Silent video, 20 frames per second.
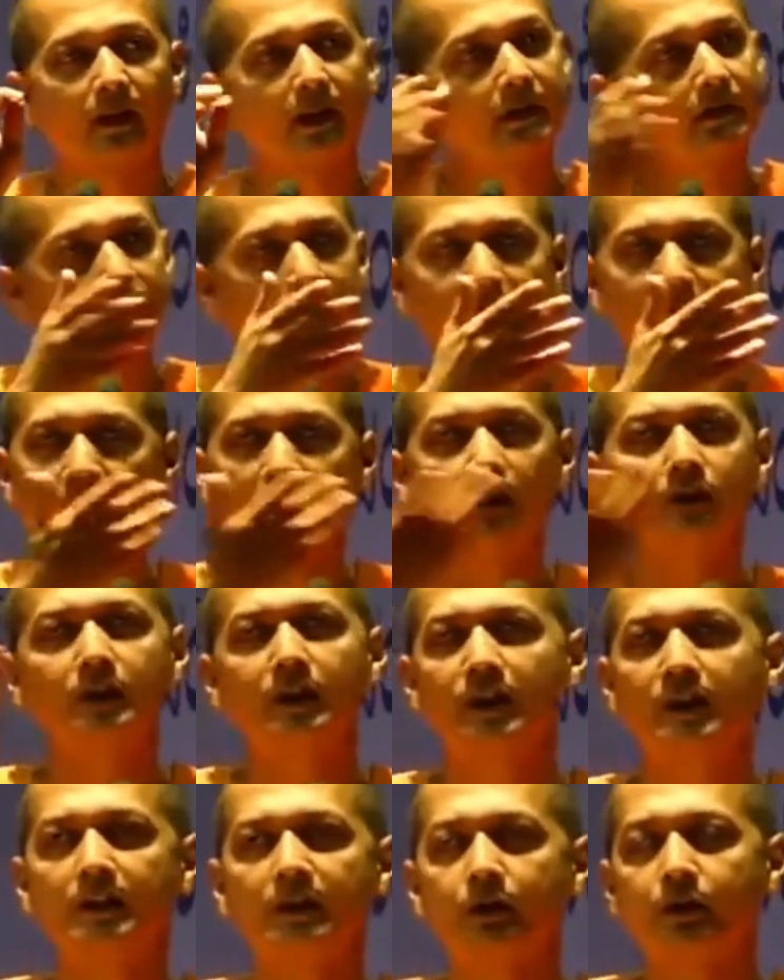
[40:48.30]
And he
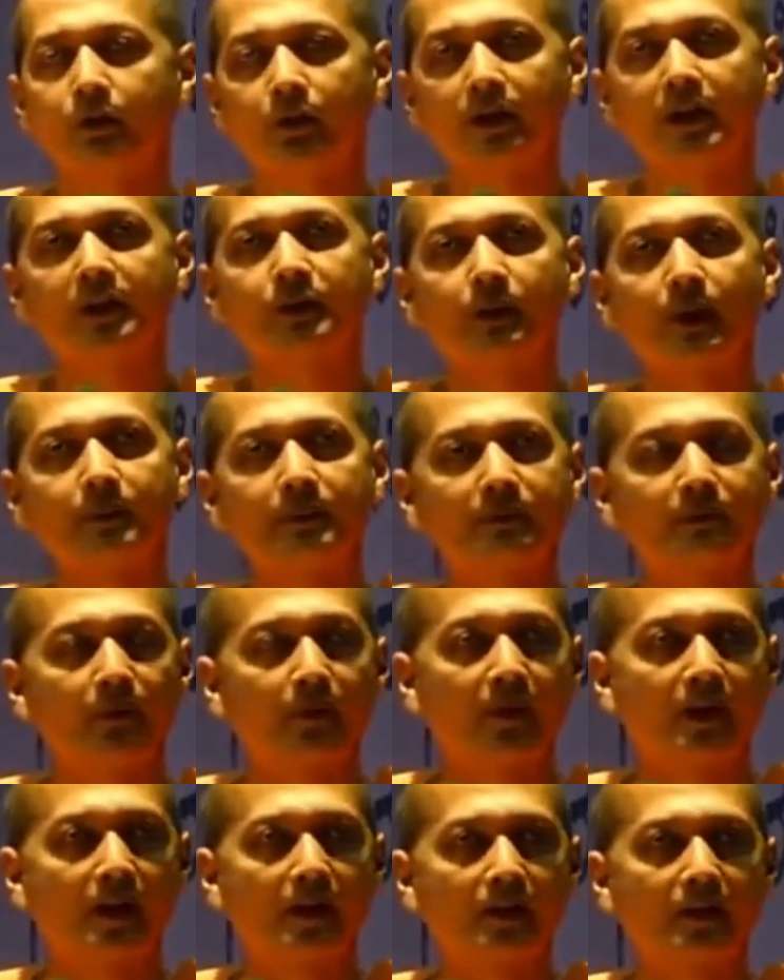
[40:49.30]
regularly used to read Swami
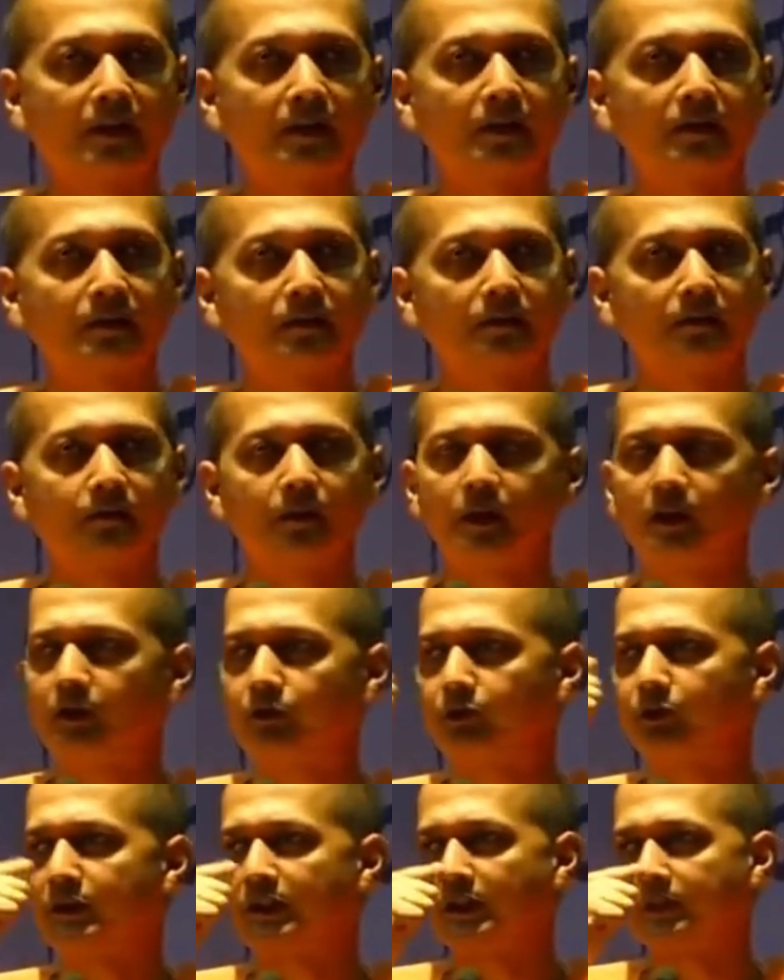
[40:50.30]
Vivekananda.
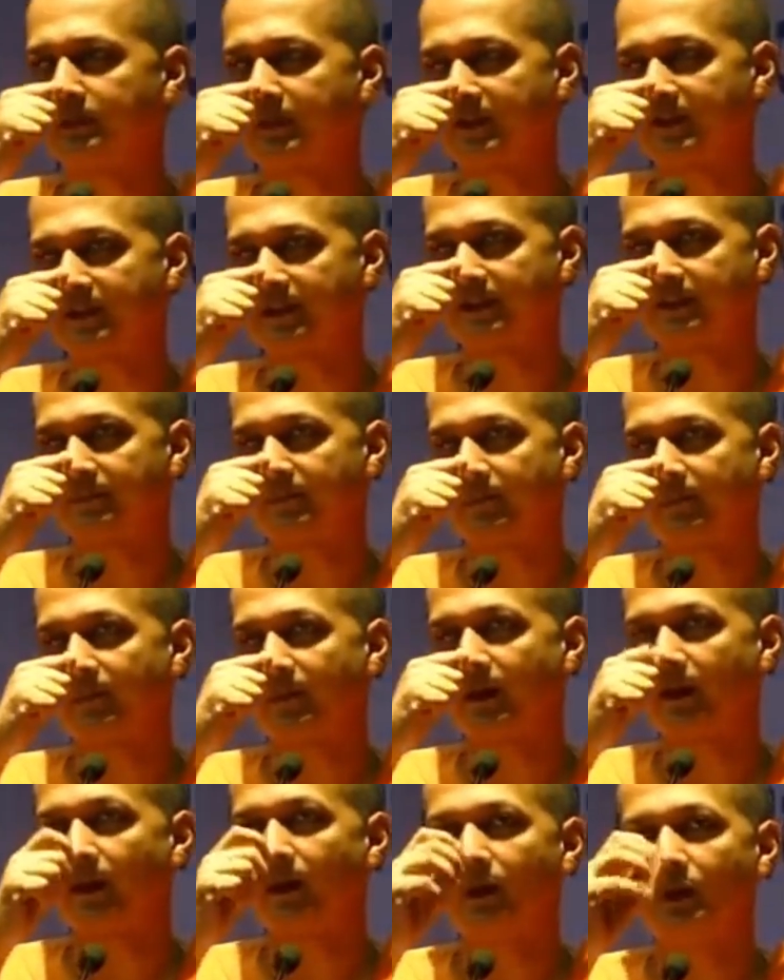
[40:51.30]
Wonderful young person.
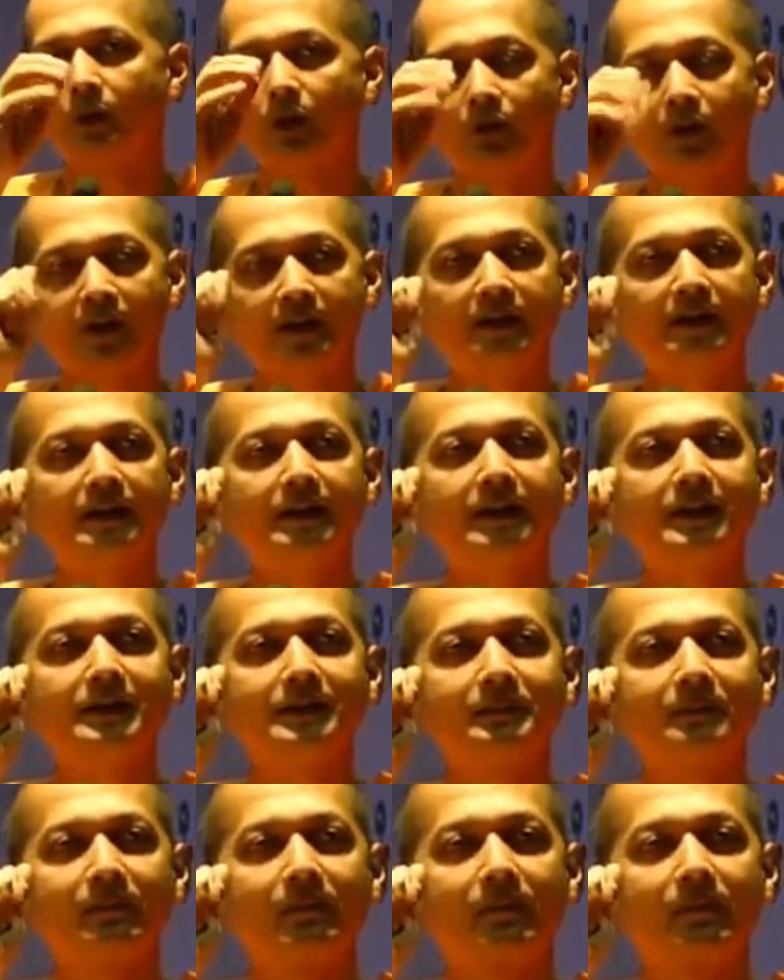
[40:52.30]
You know what he did?